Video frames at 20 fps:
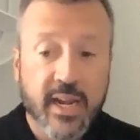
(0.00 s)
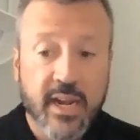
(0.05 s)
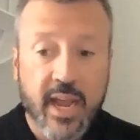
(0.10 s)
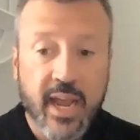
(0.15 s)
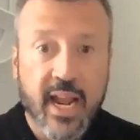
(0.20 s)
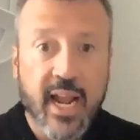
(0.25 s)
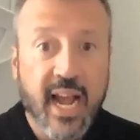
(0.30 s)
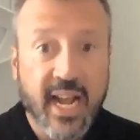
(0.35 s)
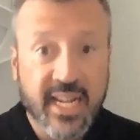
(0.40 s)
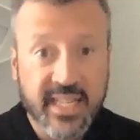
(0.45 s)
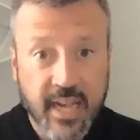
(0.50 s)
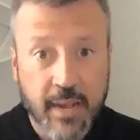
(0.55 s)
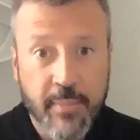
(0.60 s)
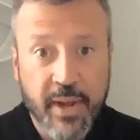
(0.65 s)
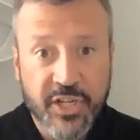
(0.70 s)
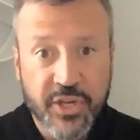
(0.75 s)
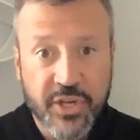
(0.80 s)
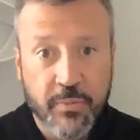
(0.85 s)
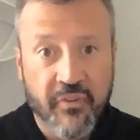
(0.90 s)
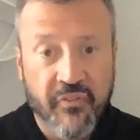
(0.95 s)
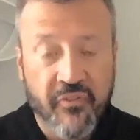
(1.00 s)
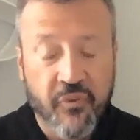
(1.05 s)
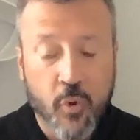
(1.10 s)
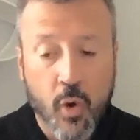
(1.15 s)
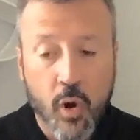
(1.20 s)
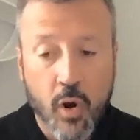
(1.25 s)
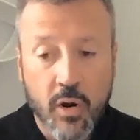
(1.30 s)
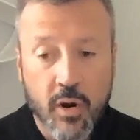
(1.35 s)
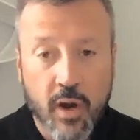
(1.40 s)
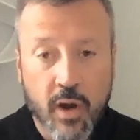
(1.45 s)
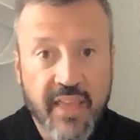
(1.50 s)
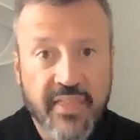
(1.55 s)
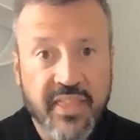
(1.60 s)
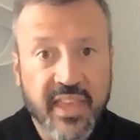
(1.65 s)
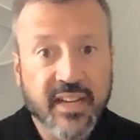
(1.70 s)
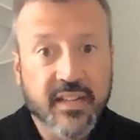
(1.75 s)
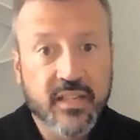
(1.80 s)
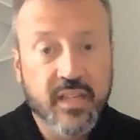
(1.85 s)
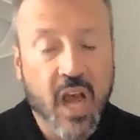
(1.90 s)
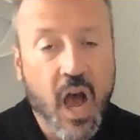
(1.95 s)
as I mentioned before, I
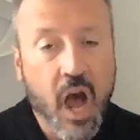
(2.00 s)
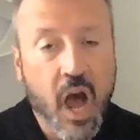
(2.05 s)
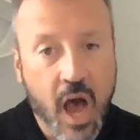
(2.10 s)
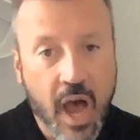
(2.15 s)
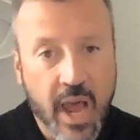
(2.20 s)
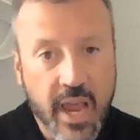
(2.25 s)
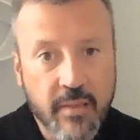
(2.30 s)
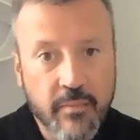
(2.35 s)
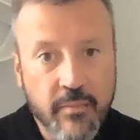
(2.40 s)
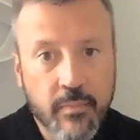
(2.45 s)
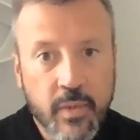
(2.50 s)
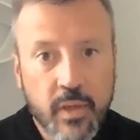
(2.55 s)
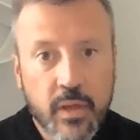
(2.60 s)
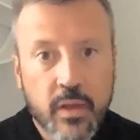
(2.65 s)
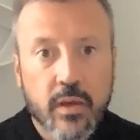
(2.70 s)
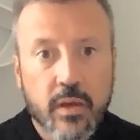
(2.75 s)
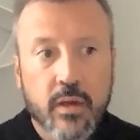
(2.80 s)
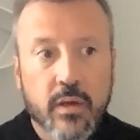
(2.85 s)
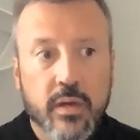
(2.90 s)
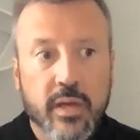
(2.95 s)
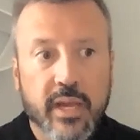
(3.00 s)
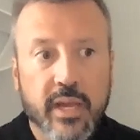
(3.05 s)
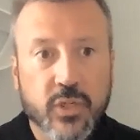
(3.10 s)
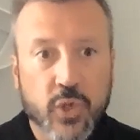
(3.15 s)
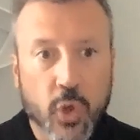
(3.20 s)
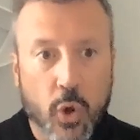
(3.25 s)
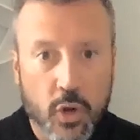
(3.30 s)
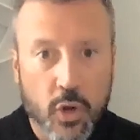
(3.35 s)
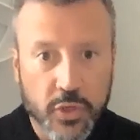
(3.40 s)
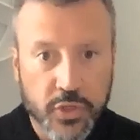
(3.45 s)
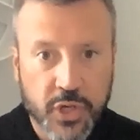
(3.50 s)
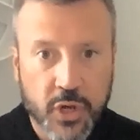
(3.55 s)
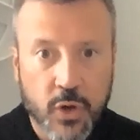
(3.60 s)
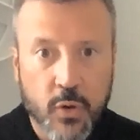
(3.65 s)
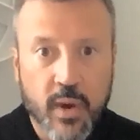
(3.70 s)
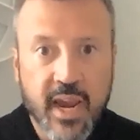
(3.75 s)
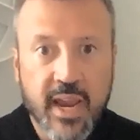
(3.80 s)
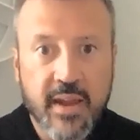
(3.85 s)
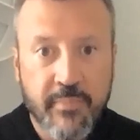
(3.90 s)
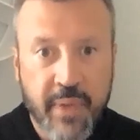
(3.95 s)
think time is
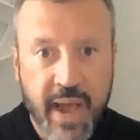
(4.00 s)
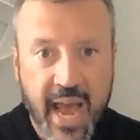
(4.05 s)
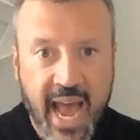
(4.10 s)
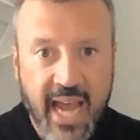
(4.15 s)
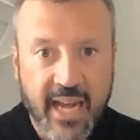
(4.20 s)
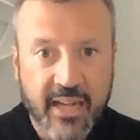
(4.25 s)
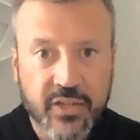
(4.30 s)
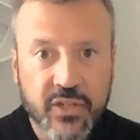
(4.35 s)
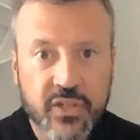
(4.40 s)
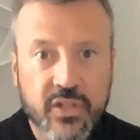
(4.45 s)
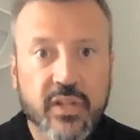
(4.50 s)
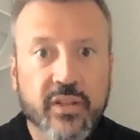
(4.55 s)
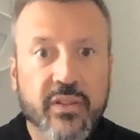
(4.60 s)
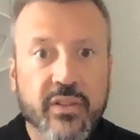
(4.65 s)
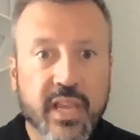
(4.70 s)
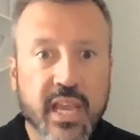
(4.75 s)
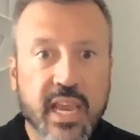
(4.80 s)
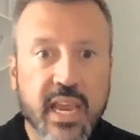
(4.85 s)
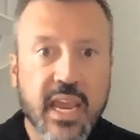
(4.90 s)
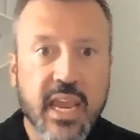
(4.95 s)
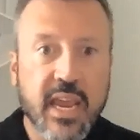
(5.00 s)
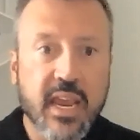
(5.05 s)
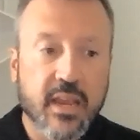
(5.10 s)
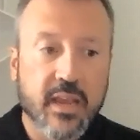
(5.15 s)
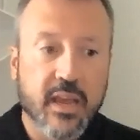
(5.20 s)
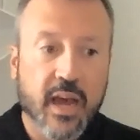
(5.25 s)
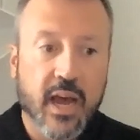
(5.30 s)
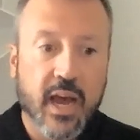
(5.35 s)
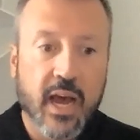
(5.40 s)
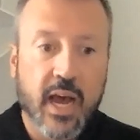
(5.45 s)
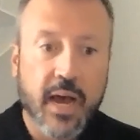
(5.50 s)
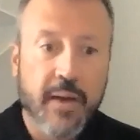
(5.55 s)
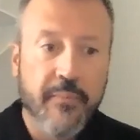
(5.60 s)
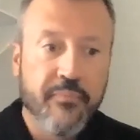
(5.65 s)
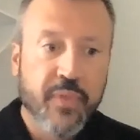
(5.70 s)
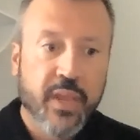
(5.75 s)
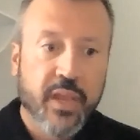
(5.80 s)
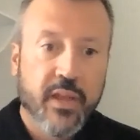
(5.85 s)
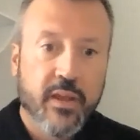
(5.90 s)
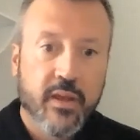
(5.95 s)
also impacts the
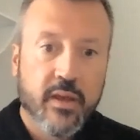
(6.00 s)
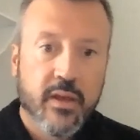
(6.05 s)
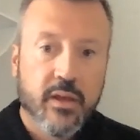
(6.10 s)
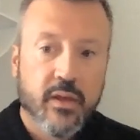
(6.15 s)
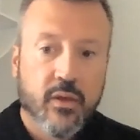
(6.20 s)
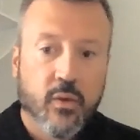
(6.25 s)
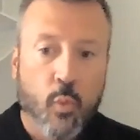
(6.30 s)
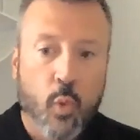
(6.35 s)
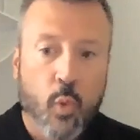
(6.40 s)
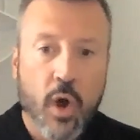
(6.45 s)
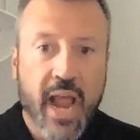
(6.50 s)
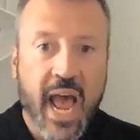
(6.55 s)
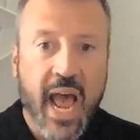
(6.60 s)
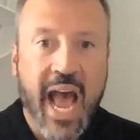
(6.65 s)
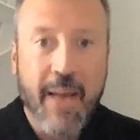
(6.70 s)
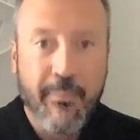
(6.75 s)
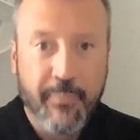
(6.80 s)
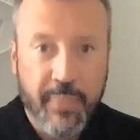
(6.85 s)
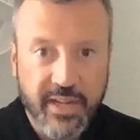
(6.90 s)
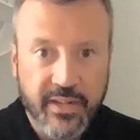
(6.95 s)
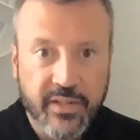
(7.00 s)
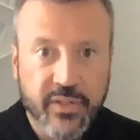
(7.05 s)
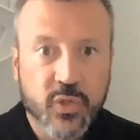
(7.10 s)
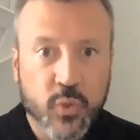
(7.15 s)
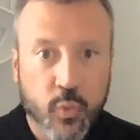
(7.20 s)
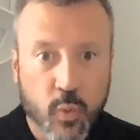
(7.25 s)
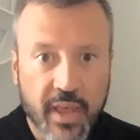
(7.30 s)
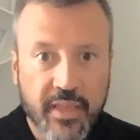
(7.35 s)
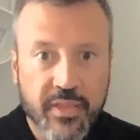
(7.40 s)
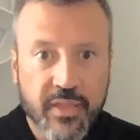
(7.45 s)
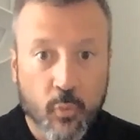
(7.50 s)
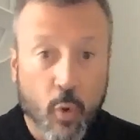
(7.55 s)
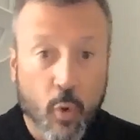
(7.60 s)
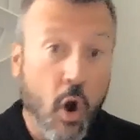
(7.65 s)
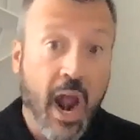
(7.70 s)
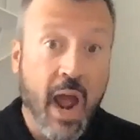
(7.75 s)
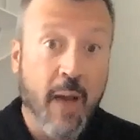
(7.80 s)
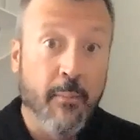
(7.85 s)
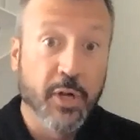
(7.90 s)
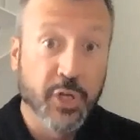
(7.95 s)
what happens with, or
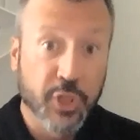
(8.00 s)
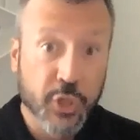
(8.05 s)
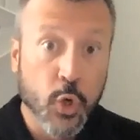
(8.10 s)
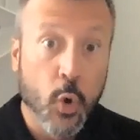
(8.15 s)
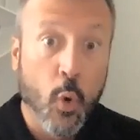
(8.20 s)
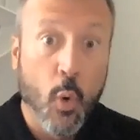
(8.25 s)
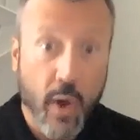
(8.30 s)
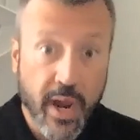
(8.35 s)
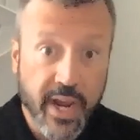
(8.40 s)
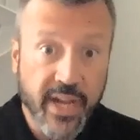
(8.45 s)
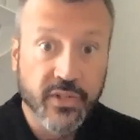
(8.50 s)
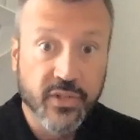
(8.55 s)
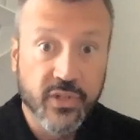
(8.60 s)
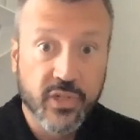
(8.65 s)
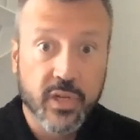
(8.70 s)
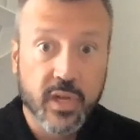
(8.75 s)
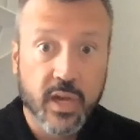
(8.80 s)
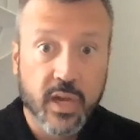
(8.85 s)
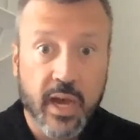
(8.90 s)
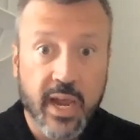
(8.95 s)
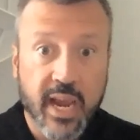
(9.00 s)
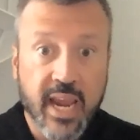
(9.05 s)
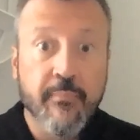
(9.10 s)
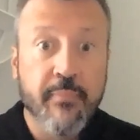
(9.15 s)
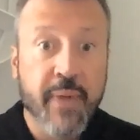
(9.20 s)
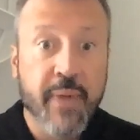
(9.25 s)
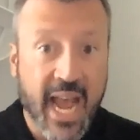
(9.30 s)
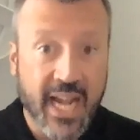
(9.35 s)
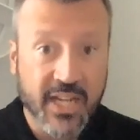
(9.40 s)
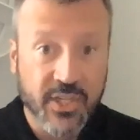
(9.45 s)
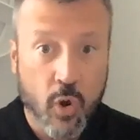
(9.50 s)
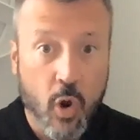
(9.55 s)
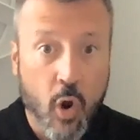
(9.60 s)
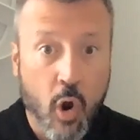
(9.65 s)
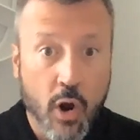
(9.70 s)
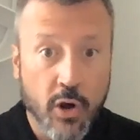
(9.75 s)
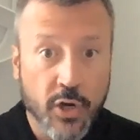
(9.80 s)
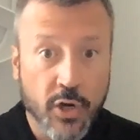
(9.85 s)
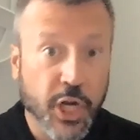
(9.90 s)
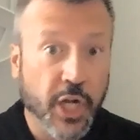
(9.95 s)
how much noise impacts
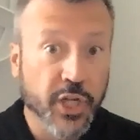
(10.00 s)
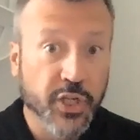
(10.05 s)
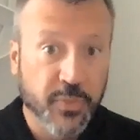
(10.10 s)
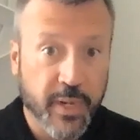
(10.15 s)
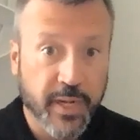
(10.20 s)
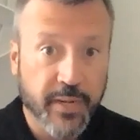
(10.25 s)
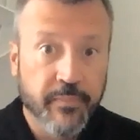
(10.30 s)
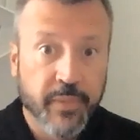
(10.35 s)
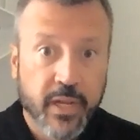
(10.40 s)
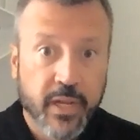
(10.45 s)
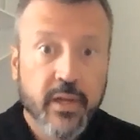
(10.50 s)
our judgment.